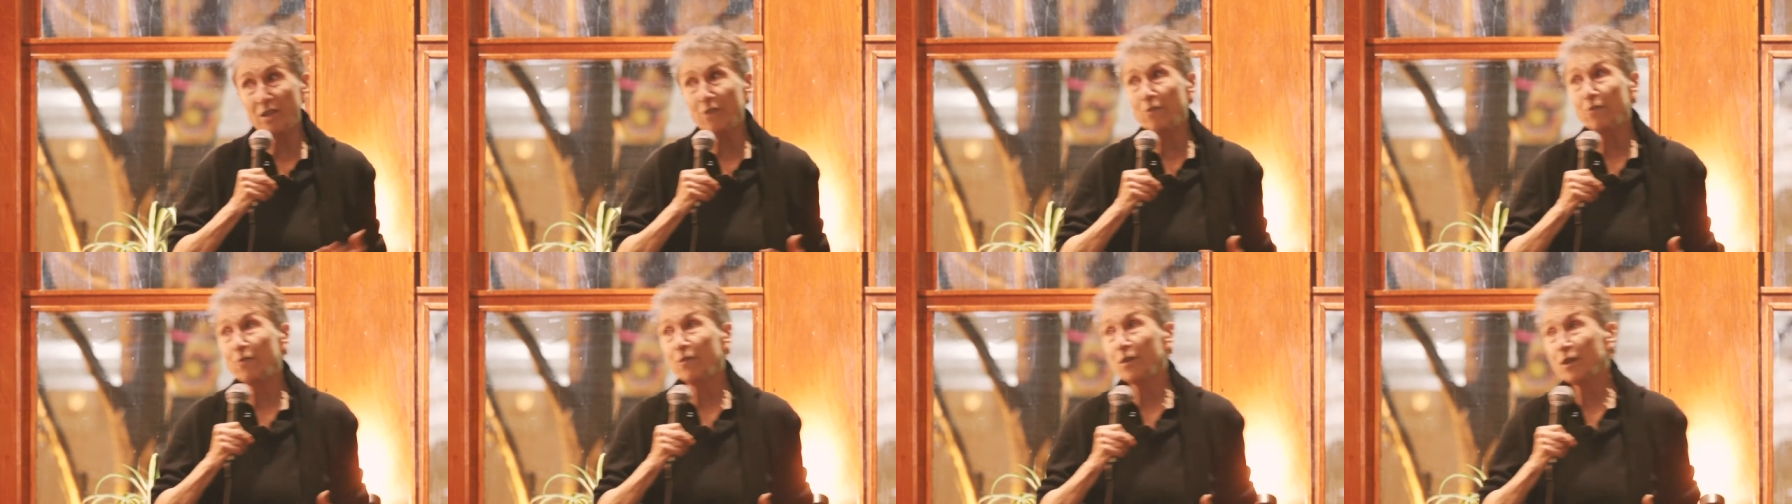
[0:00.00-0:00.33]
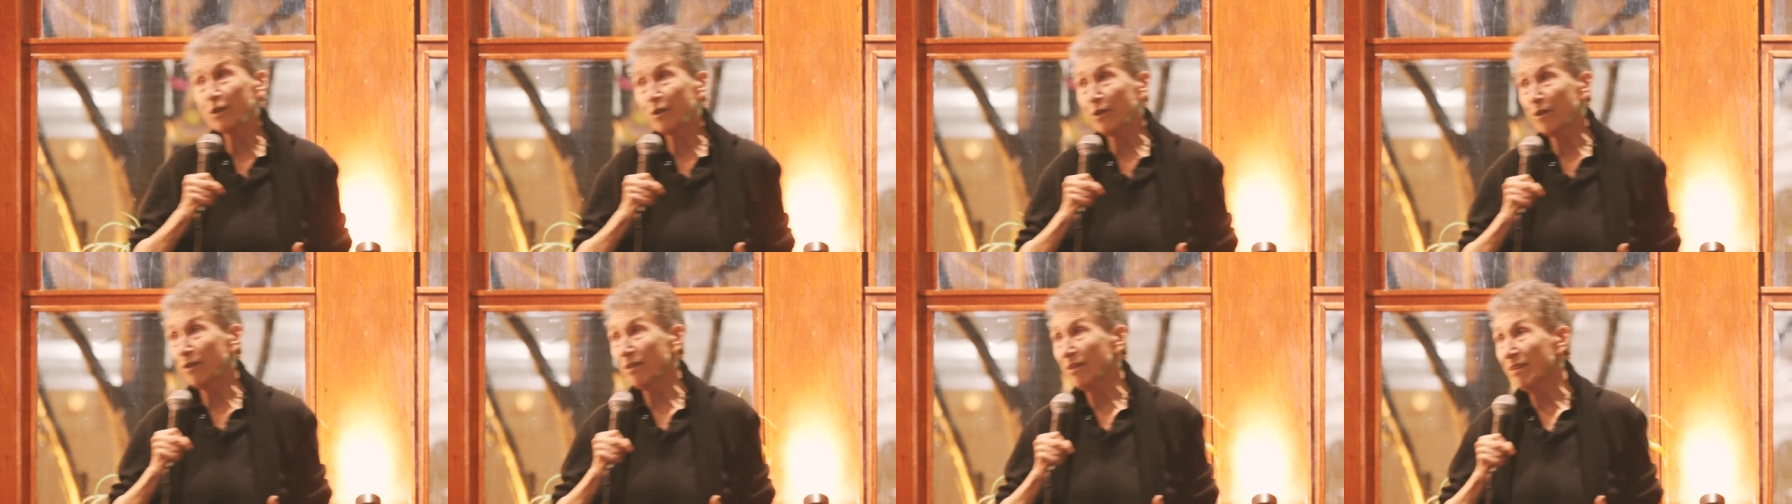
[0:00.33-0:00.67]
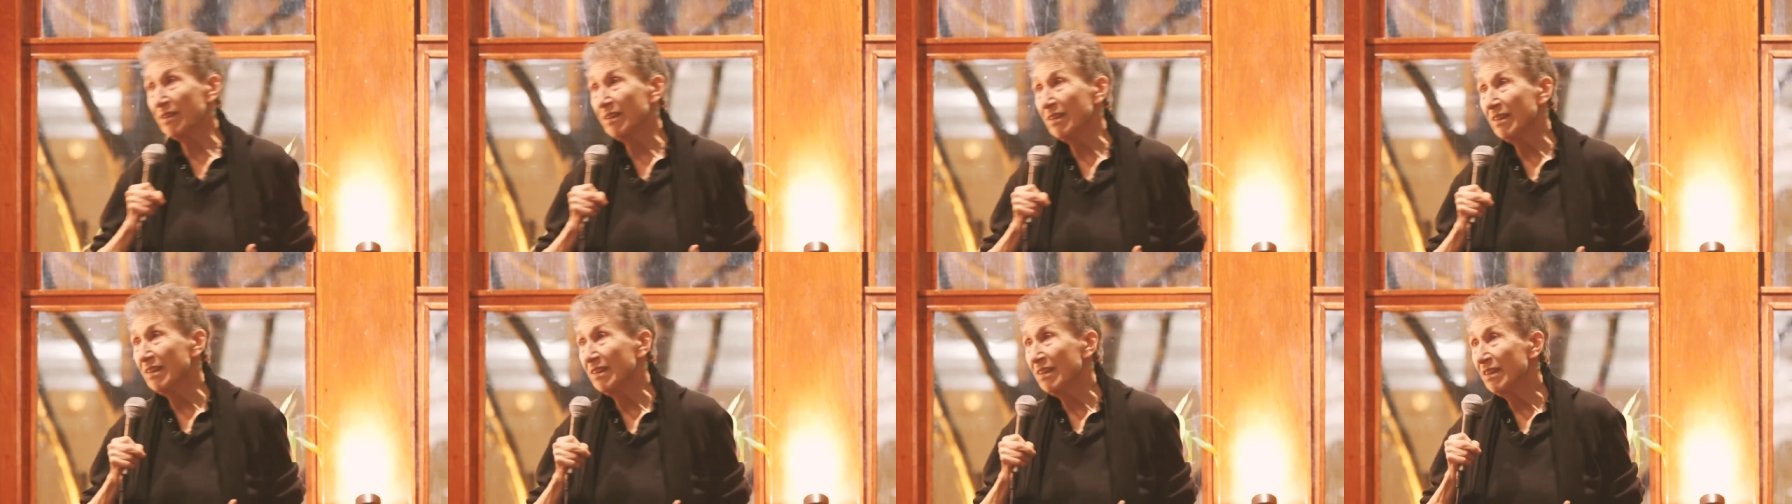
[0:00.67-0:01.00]

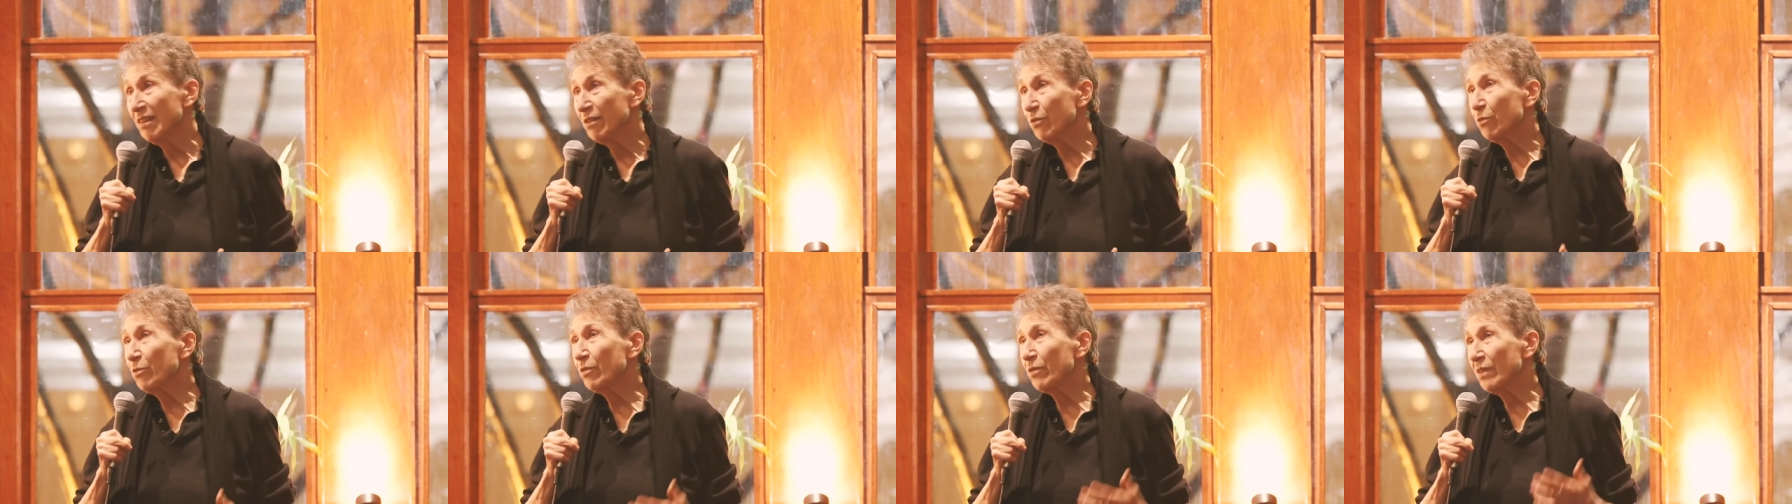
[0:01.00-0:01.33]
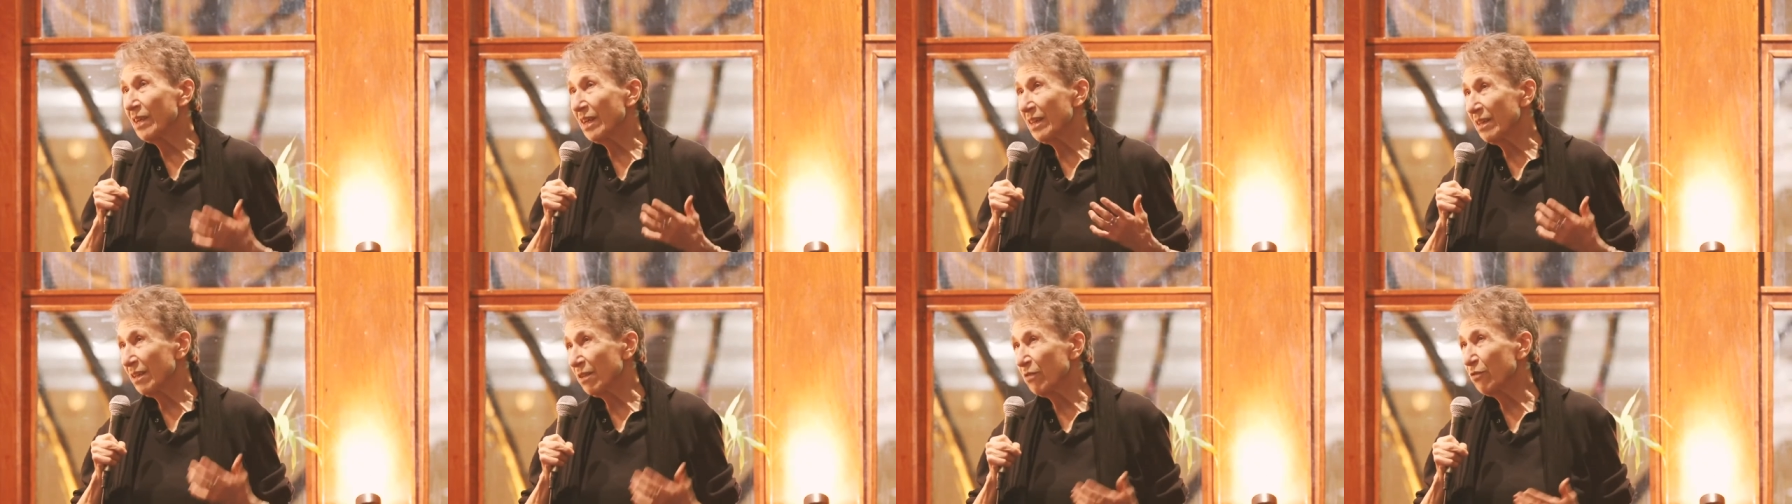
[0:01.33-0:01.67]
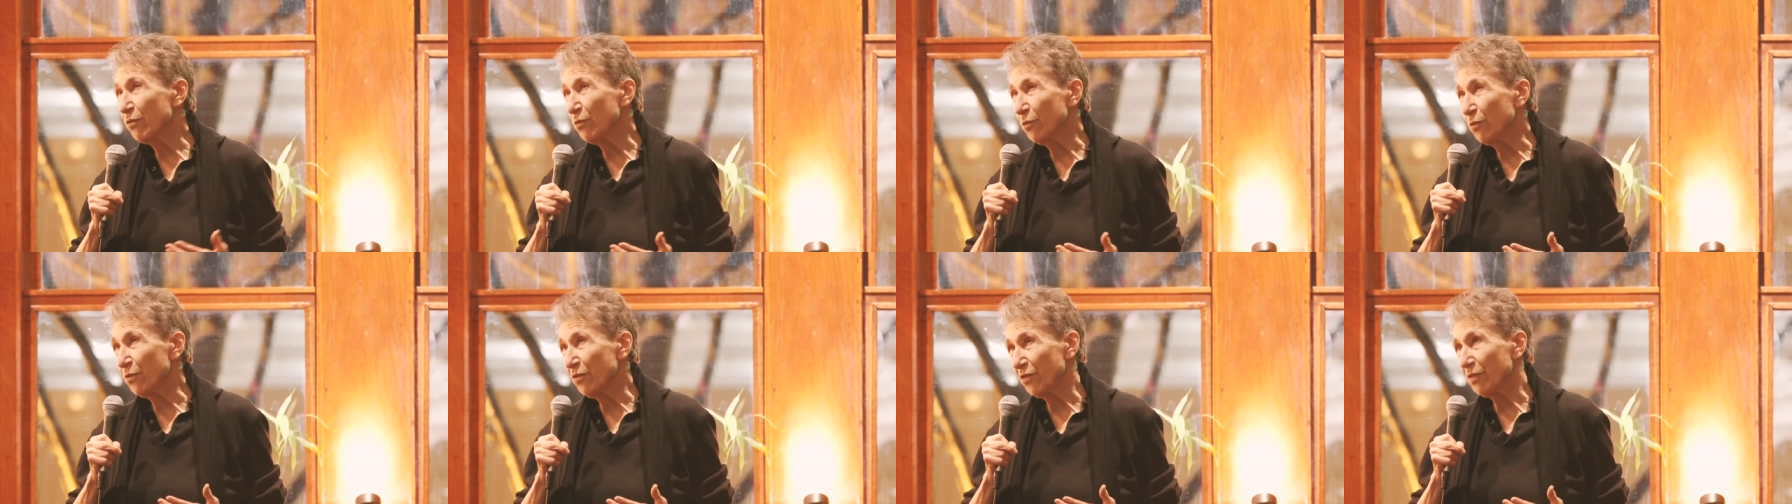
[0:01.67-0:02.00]
difficult to get a
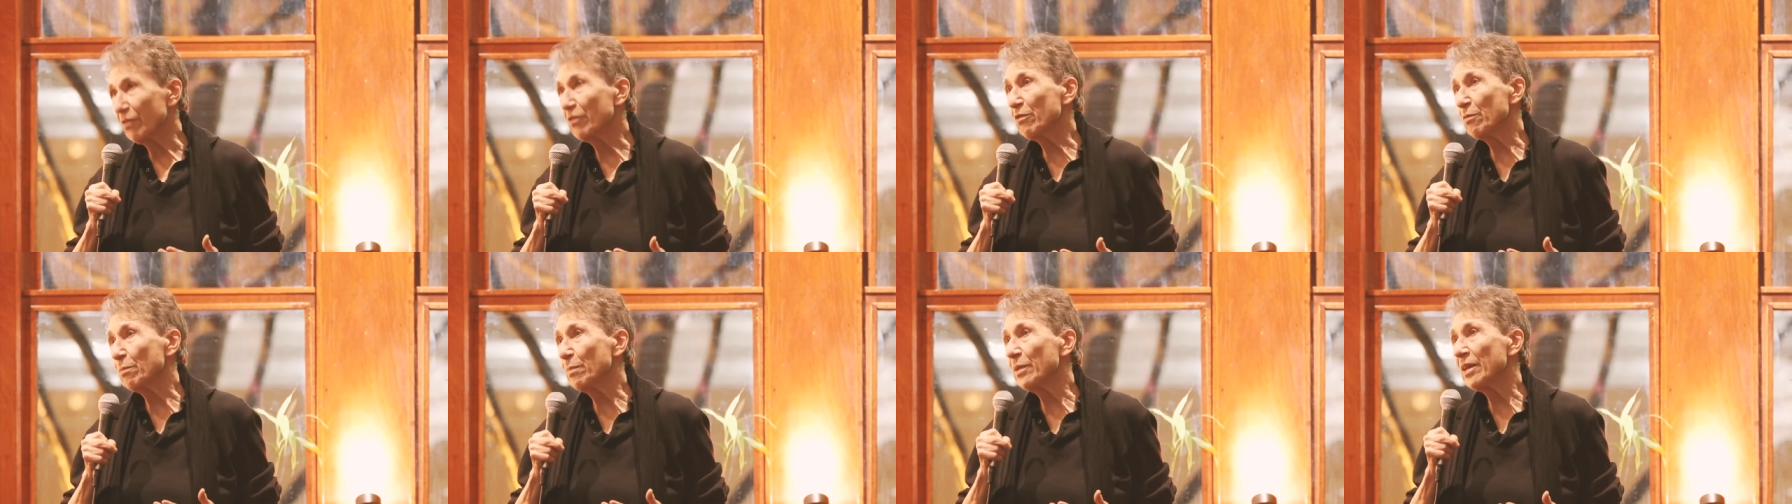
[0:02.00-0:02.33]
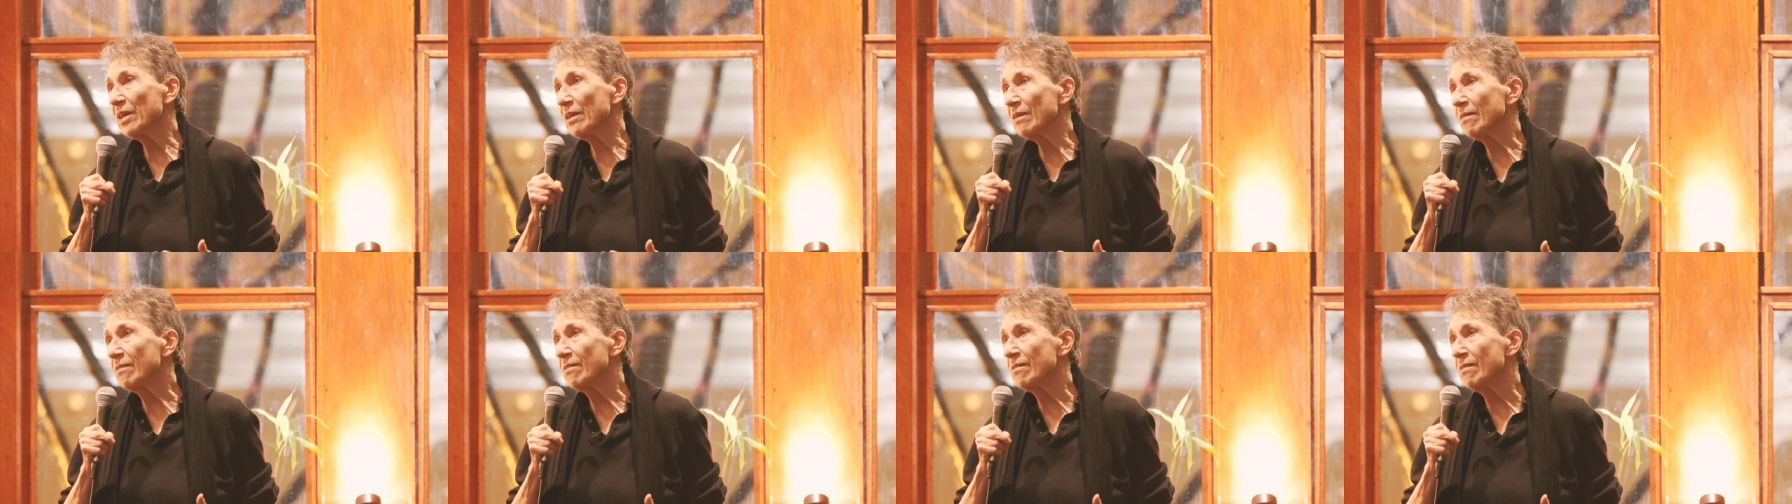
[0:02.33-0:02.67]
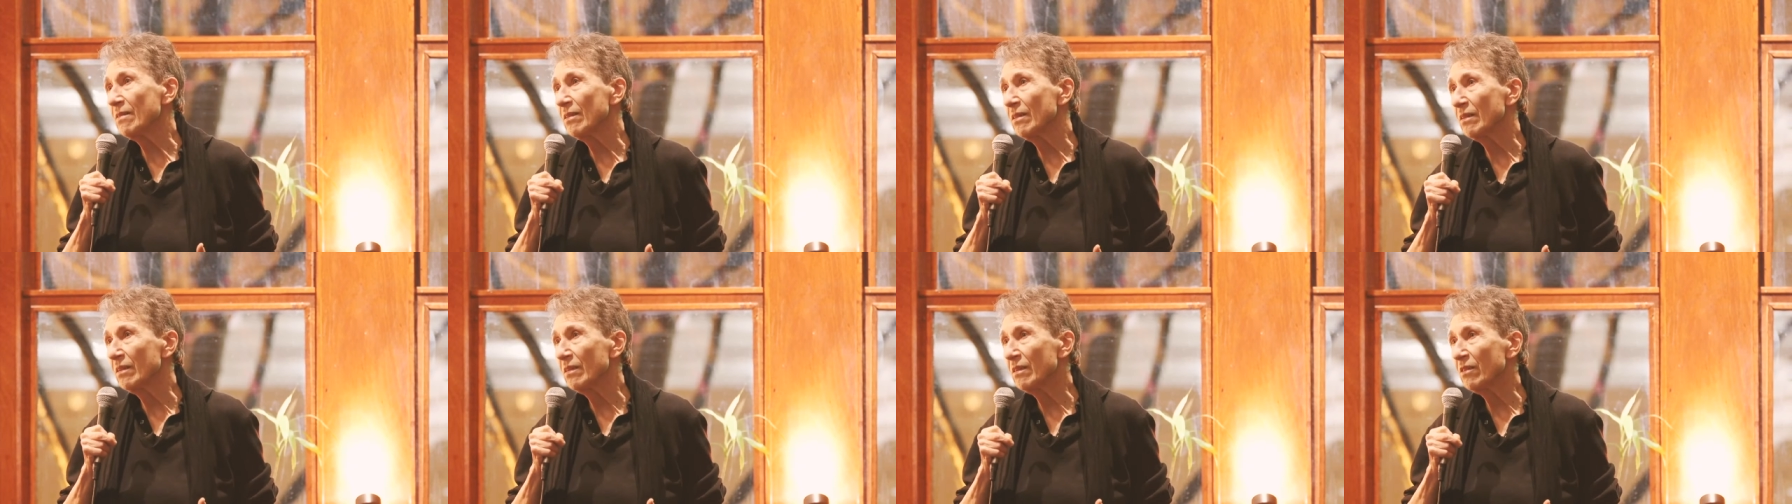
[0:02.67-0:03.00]
social
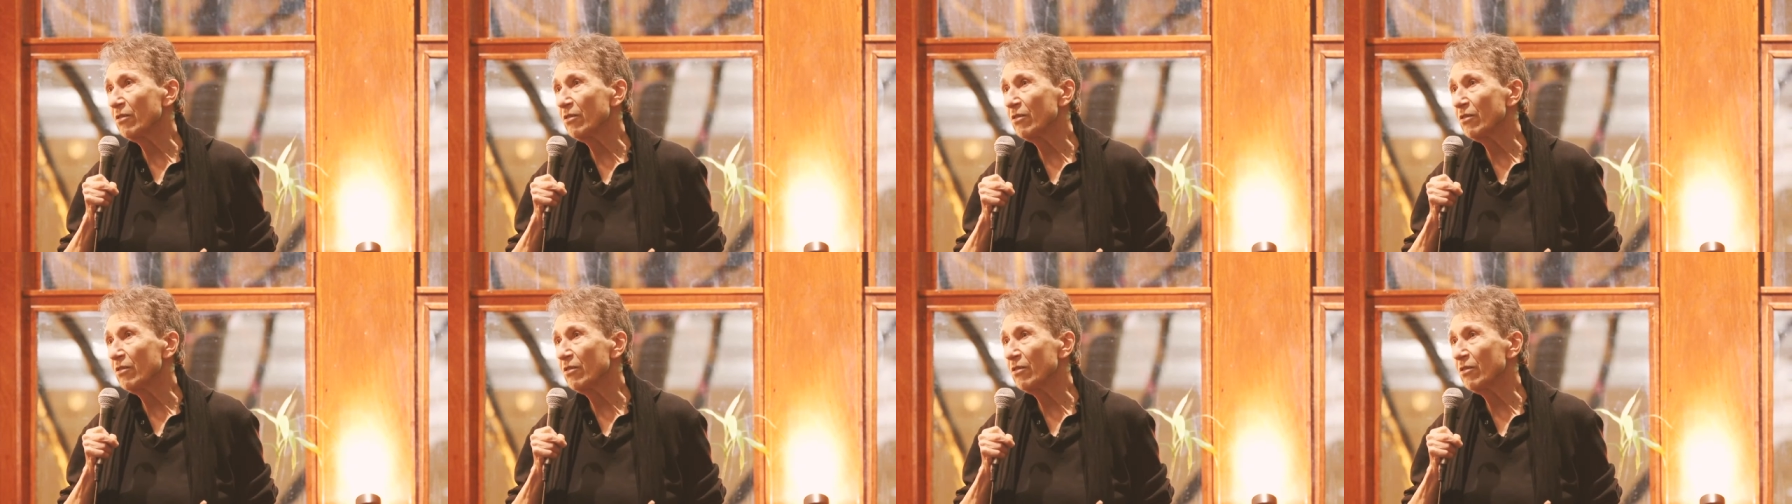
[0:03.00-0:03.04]
space.